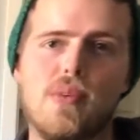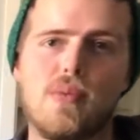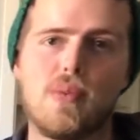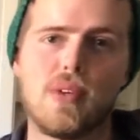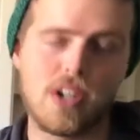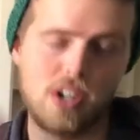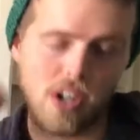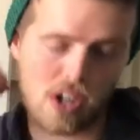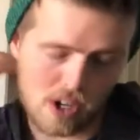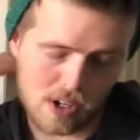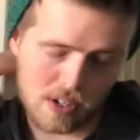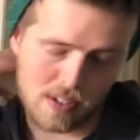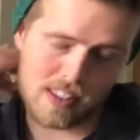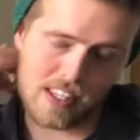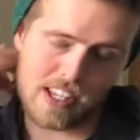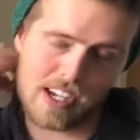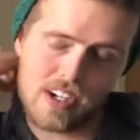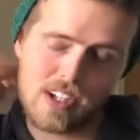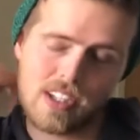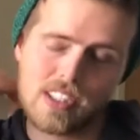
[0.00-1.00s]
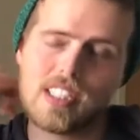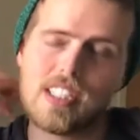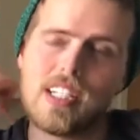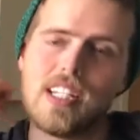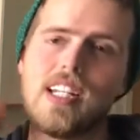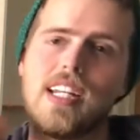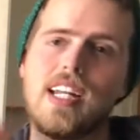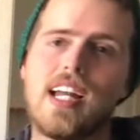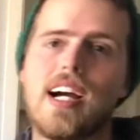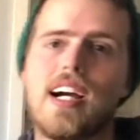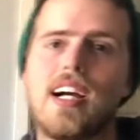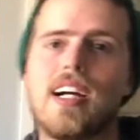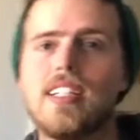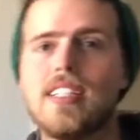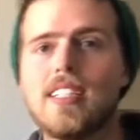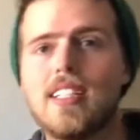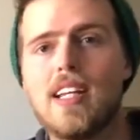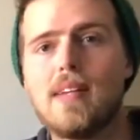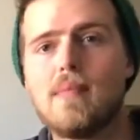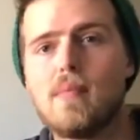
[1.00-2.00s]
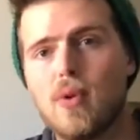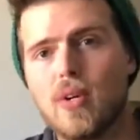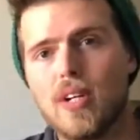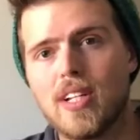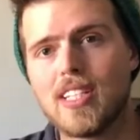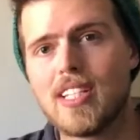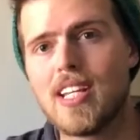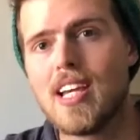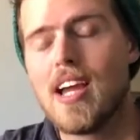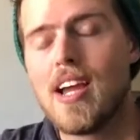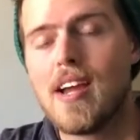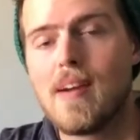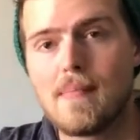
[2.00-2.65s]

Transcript: that we're on there on Sunday Sunday mornings.